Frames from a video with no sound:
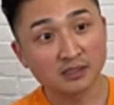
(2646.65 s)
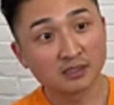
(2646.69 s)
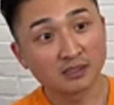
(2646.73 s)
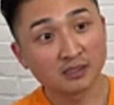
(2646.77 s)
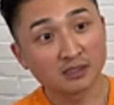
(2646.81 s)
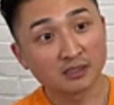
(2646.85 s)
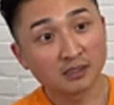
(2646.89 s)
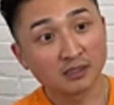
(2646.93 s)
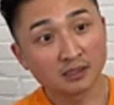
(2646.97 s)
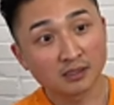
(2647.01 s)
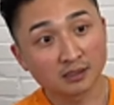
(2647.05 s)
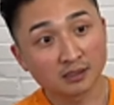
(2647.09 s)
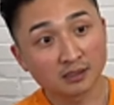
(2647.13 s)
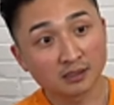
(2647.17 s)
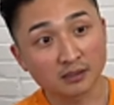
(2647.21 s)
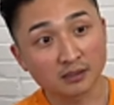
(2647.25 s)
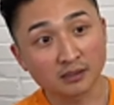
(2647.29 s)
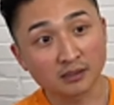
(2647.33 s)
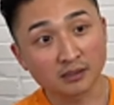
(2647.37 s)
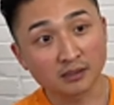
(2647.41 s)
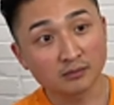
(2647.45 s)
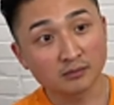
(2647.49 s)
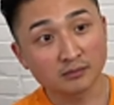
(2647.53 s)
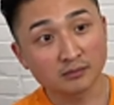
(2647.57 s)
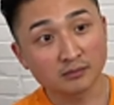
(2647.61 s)
You know,
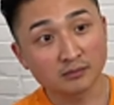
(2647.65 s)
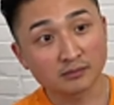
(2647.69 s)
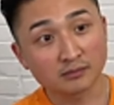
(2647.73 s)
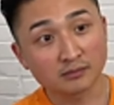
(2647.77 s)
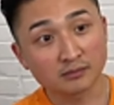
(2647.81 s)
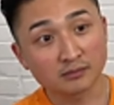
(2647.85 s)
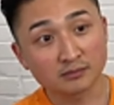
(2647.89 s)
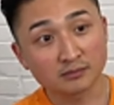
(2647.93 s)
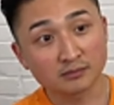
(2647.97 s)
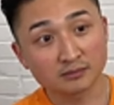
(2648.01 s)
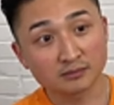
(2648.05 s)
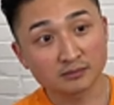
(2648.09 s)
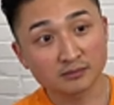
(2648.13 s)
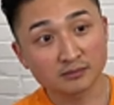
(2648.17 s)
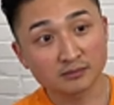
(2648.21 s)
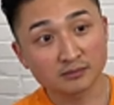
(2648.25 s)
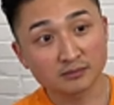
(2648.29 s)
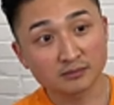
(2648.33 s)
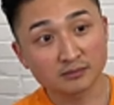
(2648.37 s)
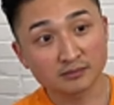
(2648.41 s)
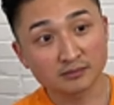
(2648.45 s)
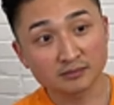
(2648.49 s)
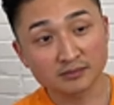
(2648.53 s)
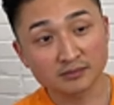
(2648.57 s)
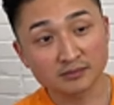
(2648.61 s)
it's
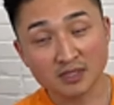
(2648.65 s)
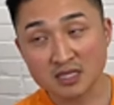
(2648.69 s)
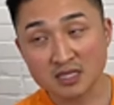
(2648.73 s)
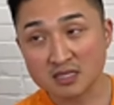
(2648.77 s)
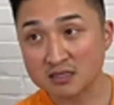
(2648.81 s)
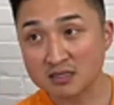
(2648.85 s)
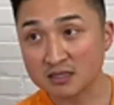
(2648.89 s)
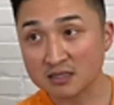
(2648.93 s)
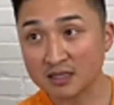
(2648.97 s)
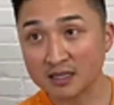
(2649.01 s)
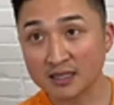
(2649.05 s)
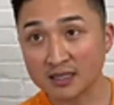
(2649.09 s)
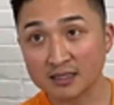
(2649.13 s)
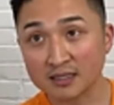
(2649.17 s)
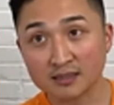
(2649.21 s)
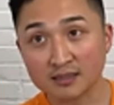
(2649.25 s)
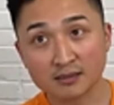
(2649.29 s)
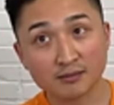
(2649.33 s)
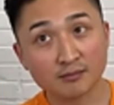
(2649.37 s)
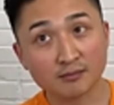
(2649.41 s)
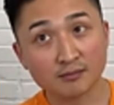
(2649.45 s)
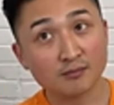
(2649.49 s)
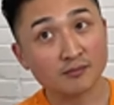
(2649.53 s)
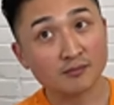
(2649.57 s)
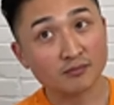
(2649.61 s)
like,
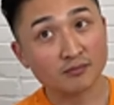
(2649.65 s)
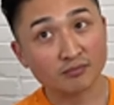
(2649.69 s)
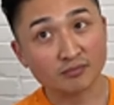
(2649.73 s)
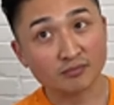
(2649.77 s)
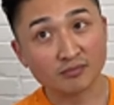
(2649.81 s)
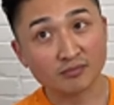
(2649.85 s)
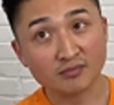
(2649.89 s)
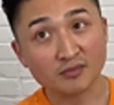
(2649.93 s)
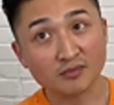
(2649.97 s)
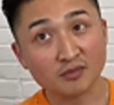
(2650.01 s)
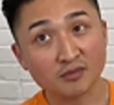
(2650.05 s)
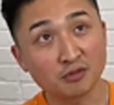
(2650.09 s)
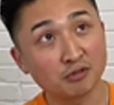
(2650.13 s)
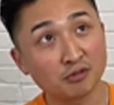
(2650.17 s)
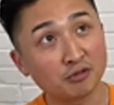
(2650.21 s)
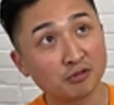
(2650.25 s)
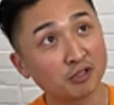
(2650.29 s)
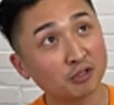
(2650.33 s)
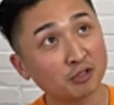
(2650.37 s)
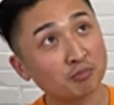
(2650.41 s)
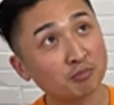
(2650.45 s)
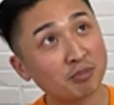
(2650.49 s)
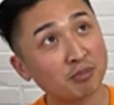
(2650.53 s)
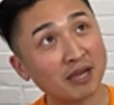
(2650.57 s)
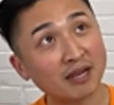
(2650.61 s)
you look back at all the
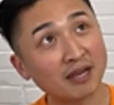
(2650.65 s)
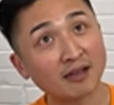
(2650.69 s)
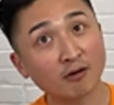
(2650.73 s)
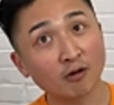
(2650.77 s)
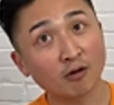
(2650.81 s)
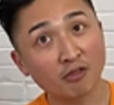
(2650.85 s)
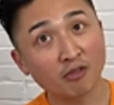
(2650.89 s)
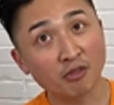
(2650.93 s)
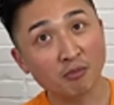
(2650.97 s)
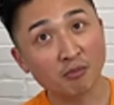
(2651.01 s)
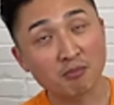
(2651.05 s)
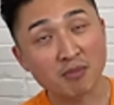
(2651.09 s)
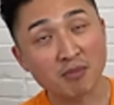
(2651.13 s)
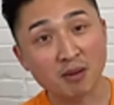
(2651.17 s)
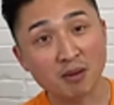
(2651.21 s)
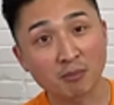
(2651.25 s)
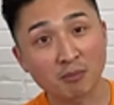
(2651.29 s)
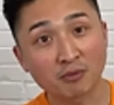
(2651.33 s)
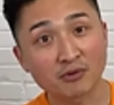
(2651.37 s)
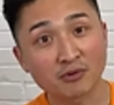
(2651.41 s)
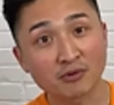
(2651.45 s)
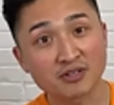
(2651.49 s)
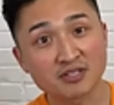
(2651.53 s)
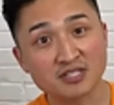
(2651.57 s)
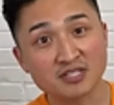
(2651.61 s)
memories that you've ever
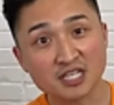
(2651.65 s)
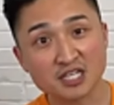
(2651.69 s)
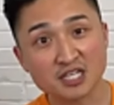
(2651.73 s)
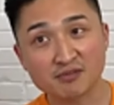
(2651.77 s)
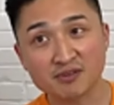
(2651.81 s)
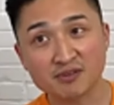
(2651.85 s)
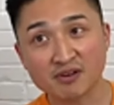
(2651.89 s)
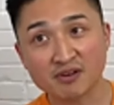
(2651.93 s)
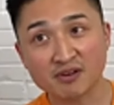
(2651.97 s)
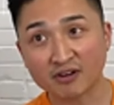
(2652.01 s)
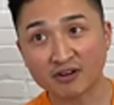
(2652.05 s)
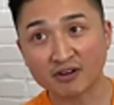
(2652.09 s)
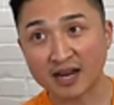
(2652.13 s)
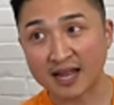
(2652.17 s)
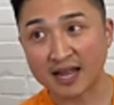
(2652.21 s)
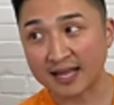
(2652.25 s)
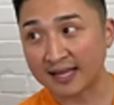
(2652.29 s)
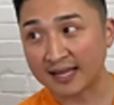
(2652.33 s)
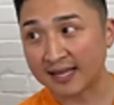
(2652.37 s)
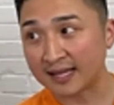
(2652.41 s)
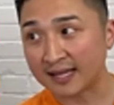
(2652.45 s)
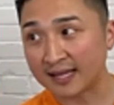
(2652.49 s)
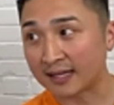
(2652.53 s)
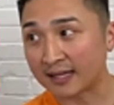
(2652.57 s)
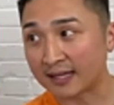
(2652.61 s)
had, and it's
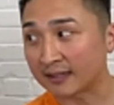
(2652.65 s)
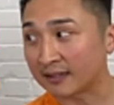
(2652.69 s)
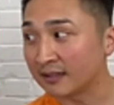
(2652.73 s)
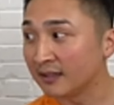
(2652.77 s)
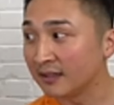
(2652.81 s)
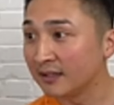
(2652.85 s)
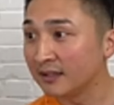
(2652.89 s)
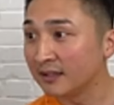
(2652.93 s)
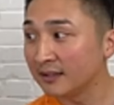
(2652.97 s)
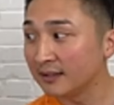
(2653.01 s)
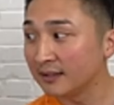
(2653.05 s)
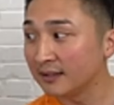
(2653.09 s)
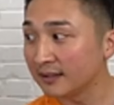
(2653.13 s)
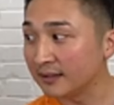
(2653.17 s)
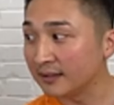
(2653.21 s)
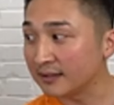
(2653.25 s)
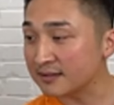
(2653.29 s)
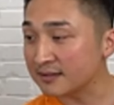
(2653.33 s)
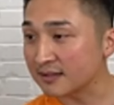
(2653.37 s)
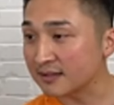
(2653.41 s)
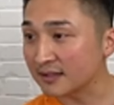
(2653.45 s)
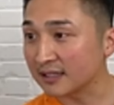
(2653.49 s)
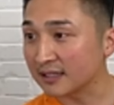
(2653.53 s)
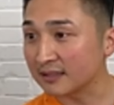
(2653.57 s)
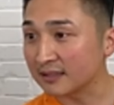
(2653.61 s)
like,
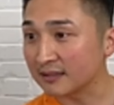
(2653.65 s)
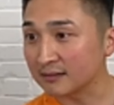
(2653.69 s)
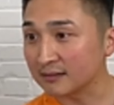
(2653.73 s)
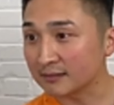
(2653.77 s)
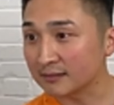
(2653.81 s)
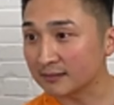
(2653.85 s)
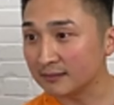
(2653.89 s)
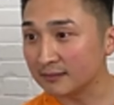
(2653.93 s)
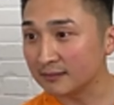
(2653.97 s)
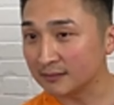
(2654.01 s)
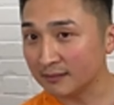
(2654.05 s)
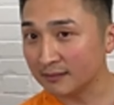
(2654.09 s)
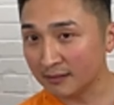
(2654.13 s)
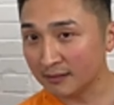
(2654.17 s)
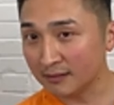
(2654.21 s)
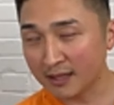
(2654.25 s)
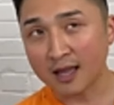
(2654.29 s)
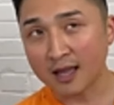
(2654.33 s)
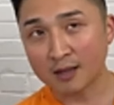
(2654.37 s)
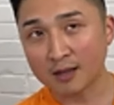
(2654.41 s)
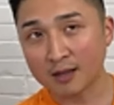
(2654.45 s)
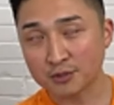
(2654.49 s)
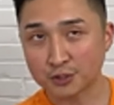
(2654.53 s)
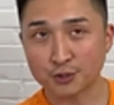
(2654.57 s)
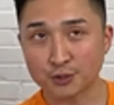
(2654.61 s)
yeah, I'm sure some of it we
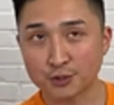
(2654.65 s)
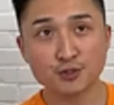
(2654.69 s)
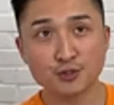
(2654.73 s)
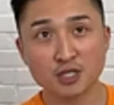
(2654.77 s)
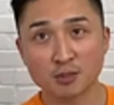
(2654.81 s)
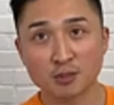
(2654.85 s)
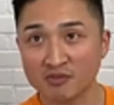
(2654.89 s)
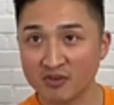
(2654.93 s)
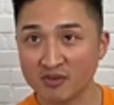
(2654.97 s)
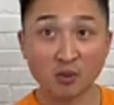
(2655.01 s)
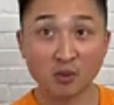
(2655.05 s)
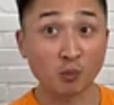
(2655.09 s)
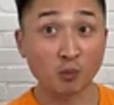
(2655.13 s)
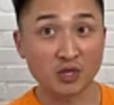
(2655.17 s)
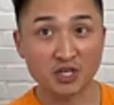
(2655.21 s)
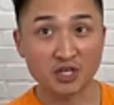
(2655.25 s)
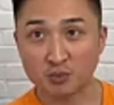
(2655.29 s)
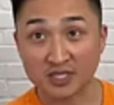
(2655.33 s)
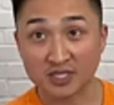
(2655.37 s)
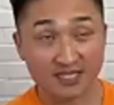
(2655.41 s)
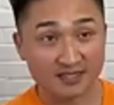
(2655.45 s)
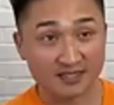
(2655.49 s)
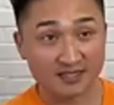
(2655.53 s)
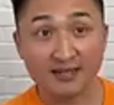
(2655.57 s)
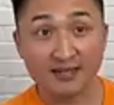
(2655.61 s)
wish we didn't
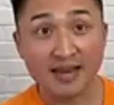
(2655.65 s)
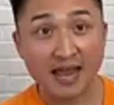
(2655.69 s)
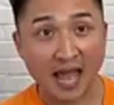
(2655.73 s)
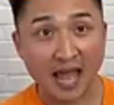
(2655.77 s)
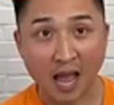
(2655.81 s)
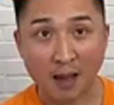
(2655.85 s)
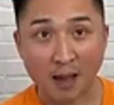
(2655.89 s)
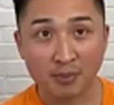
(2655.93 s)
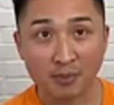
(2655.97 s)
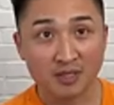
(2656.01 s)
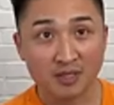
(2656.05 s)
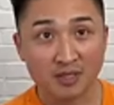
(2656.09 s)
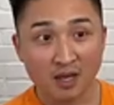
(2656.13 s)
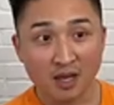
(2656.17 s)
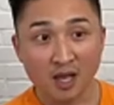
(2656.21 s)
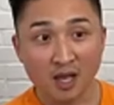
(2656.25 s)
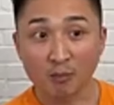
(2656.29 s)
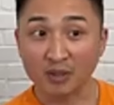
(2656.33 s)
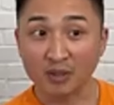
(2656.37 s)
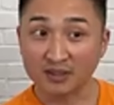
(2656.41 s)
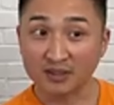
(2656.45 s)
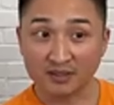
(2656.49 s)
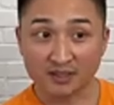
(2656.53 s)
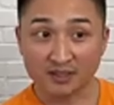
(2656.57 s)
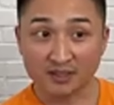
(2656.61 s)
happen, but
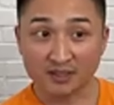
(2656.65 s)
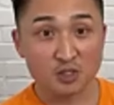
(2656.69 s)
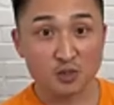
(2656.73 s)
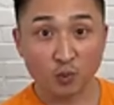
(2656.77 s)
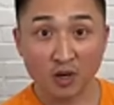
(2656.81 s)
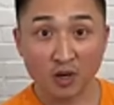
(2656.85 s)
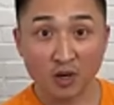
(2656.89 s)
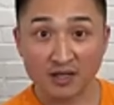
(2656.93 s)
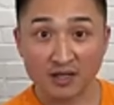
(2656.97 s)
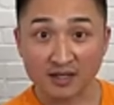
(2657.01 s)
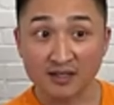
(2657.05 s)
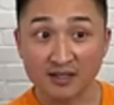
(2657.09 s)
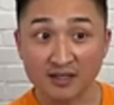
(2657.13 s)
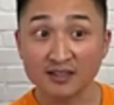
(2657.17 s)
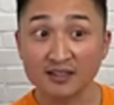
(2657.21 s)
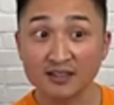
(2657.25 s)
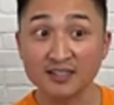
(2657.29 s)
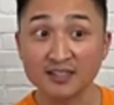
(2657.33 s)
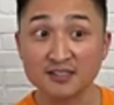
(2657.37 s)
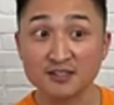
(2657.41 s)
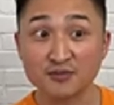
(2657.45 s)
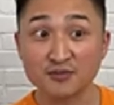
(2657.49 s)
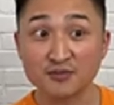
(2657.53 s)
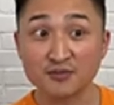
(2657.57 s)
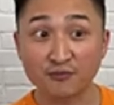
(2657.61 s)
guess what?
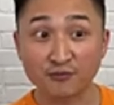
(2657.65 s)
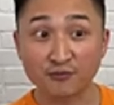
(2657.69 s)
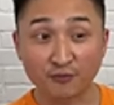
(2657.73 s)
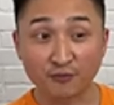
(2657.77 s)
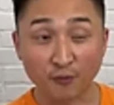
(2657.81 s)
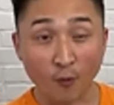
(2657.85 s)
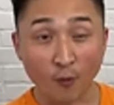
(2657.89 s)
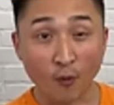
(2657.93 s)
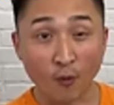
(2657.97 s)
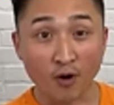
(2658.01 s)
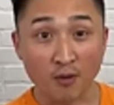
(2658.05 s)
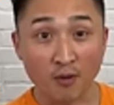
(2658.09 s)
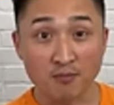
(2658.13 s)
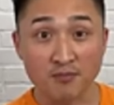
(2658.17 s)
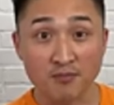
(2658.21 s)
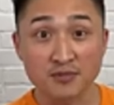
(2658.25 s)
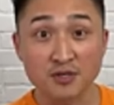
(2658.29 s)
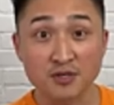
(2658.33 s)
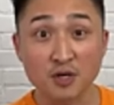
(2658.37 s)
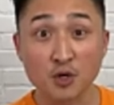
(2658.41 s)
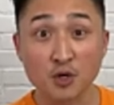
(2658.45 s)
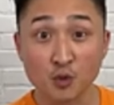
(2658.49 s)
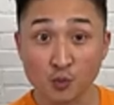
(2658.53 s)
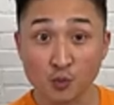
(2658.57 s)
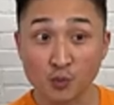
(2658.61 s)
It's formed who
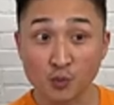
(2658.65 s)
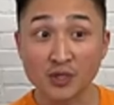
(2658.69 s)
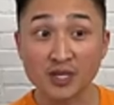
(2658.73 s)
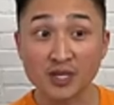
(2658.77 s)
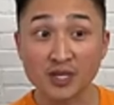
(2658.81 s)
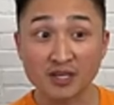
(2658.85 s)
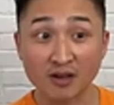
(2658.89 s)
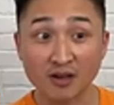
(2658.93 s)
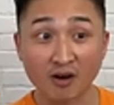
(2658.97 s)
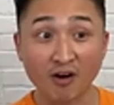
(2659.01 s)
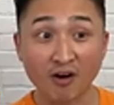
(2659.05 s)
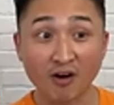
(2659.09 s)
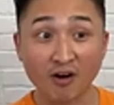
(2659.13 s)
we are.